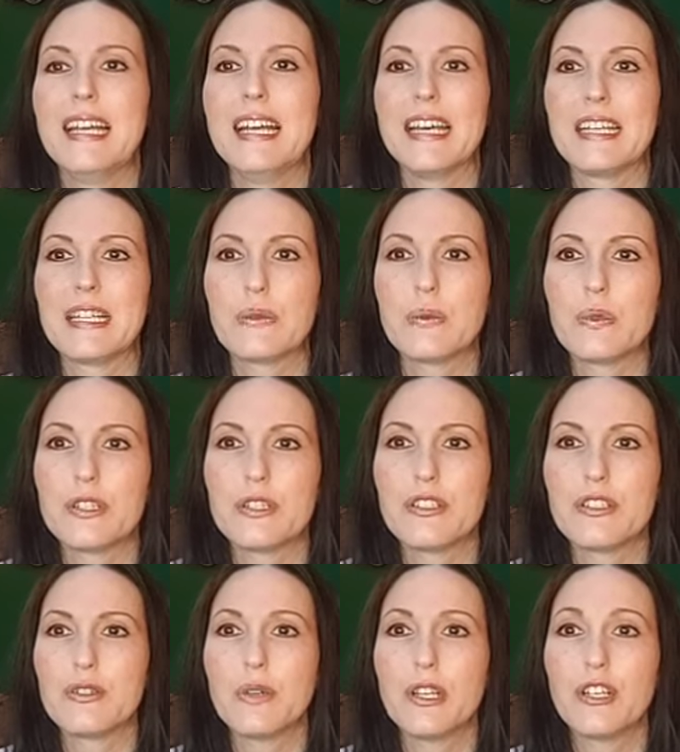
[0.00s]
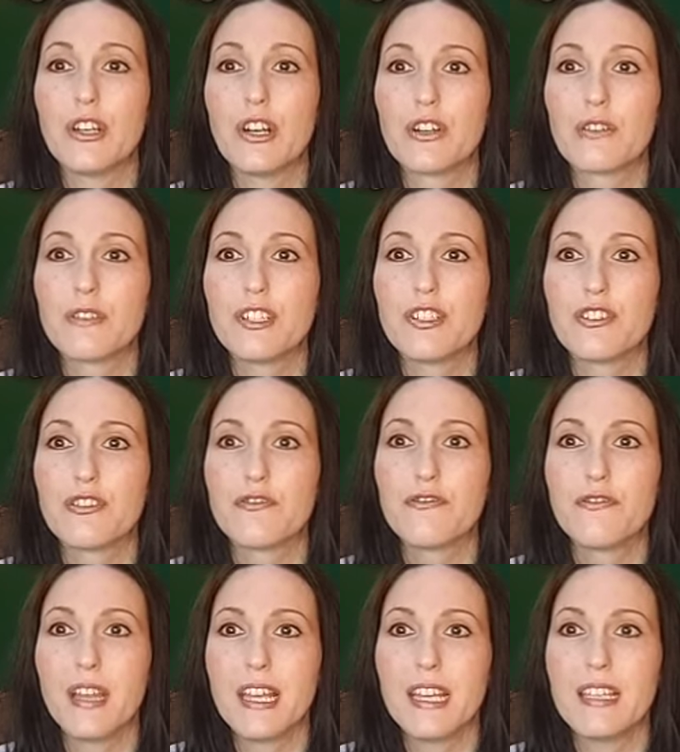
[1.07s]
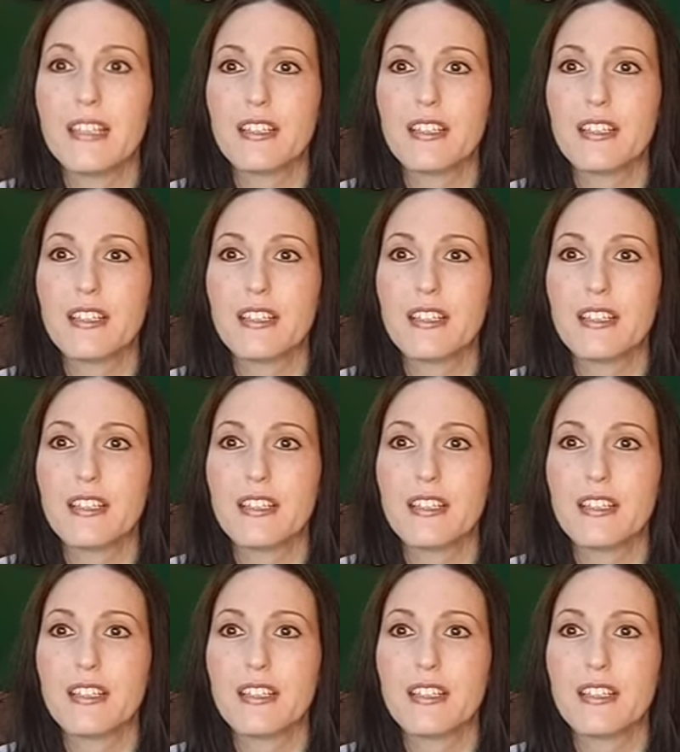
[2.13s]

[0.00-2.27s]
and I want to encourage your faith.